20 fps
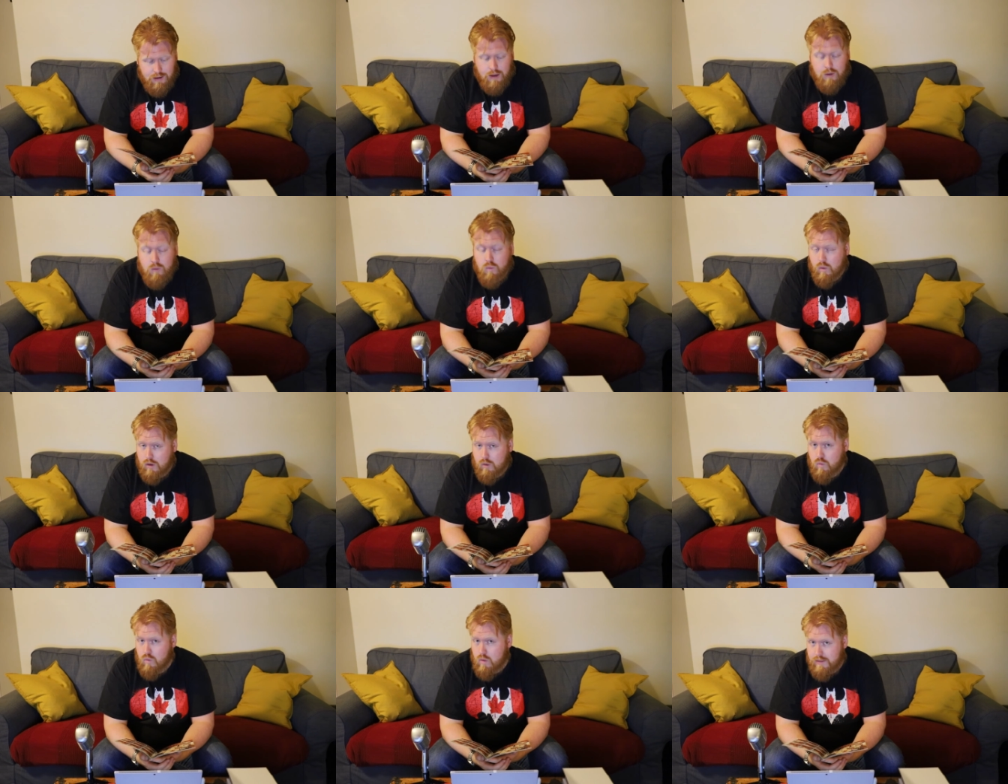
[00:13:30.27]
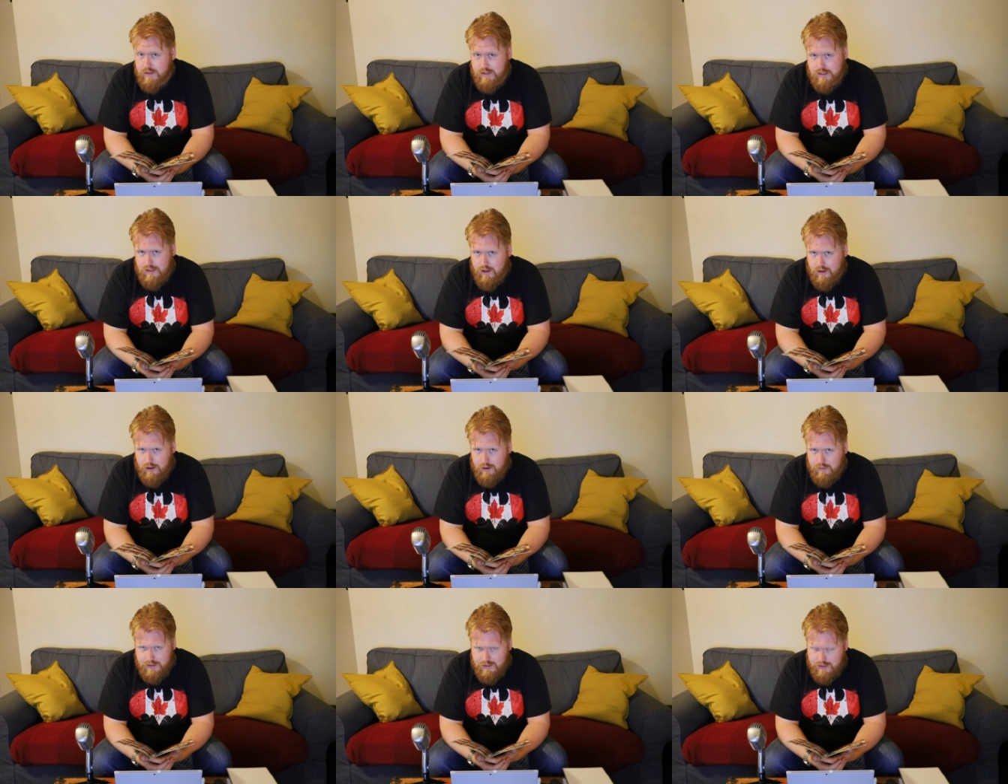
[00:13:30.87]
And Wonder Woman's
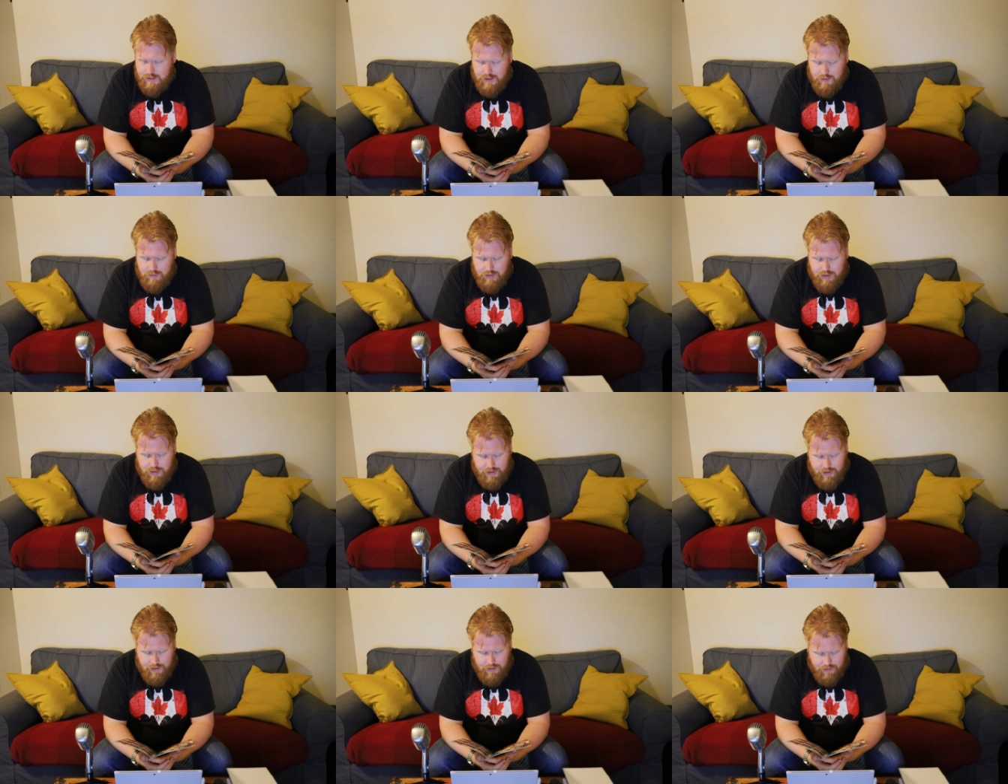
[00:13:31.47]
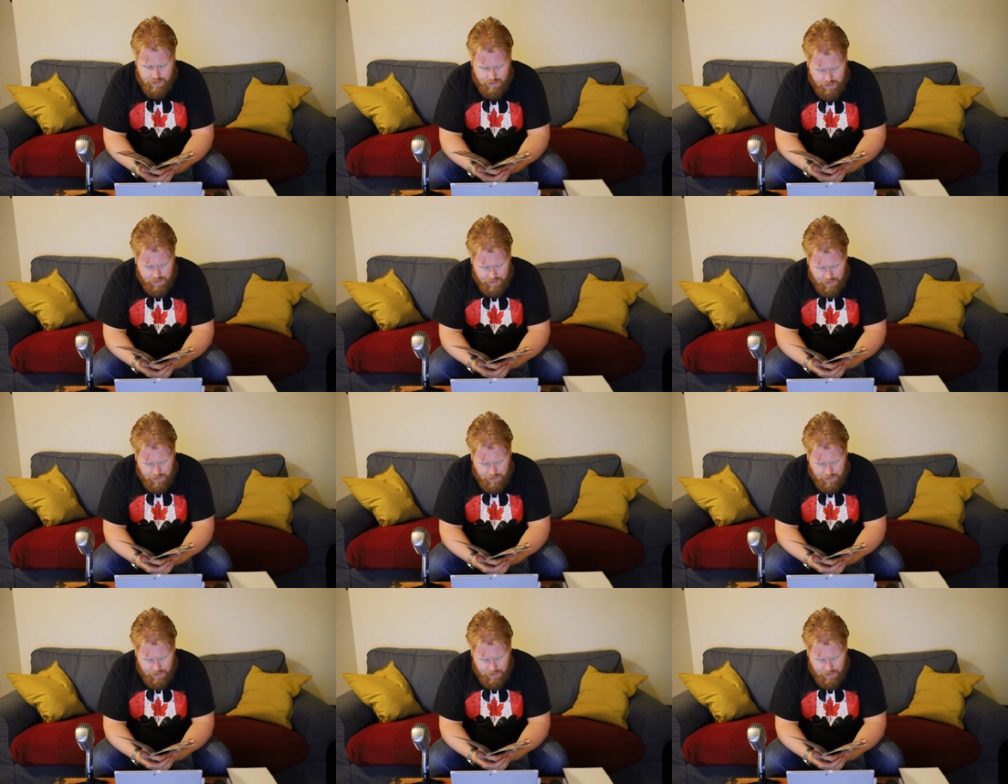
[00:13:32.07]
telling him the same thing.